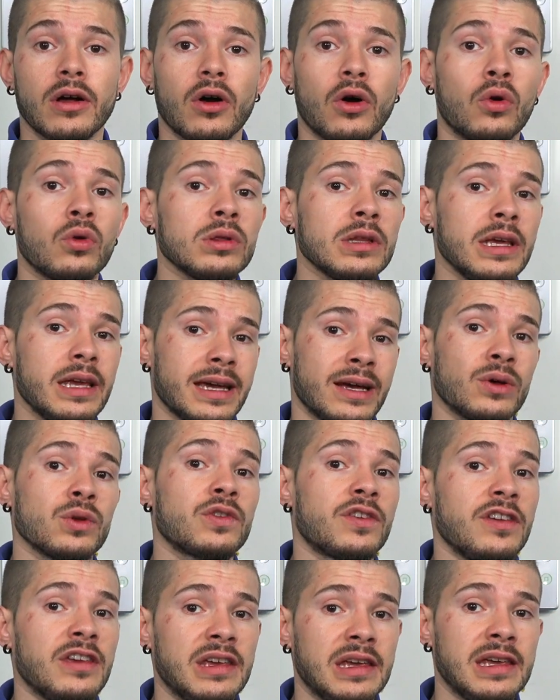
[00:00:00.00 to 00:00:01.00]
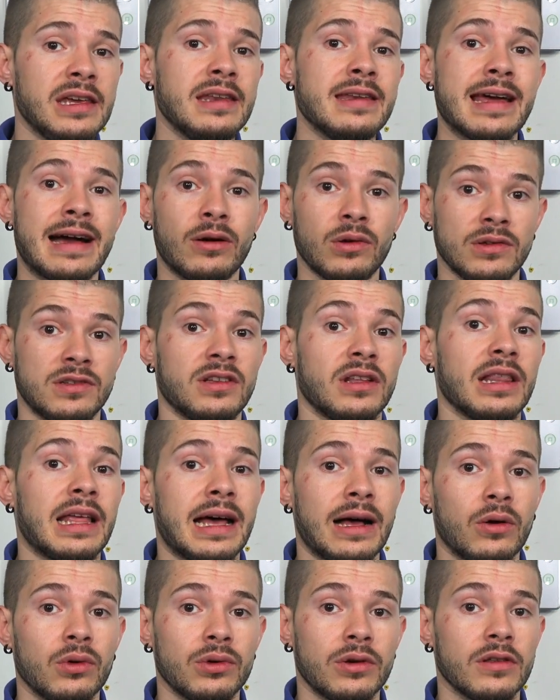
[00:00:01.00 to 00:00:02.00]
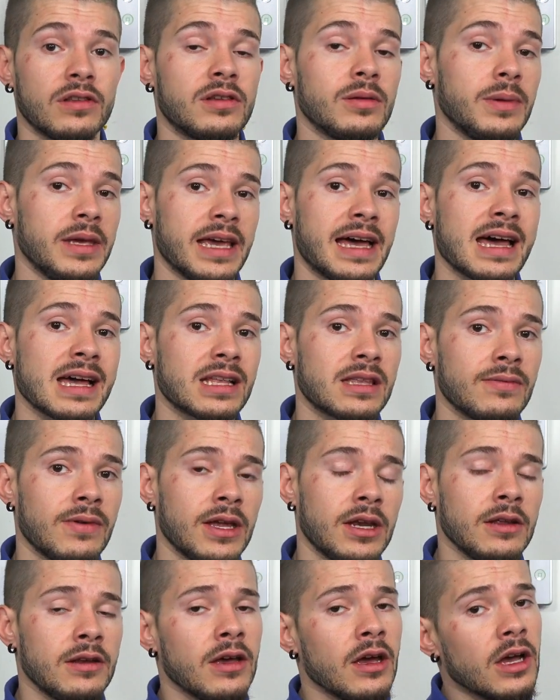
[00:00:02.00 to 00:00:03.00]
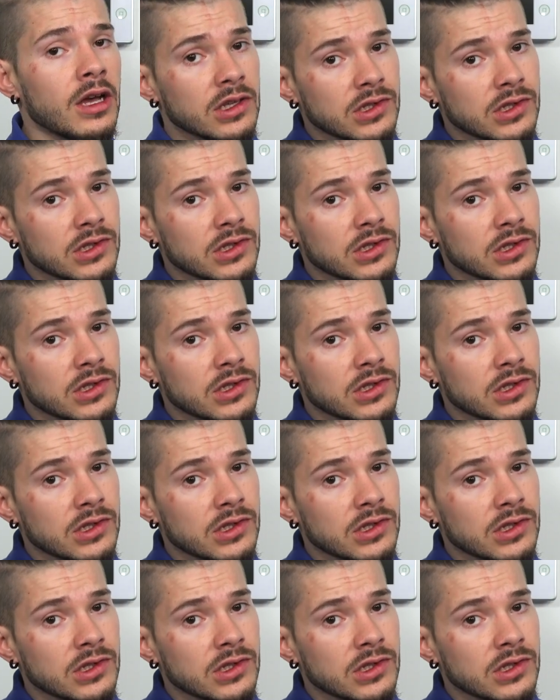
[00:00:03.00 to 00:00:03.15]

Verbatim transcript: only L T E now is allowed to be activated.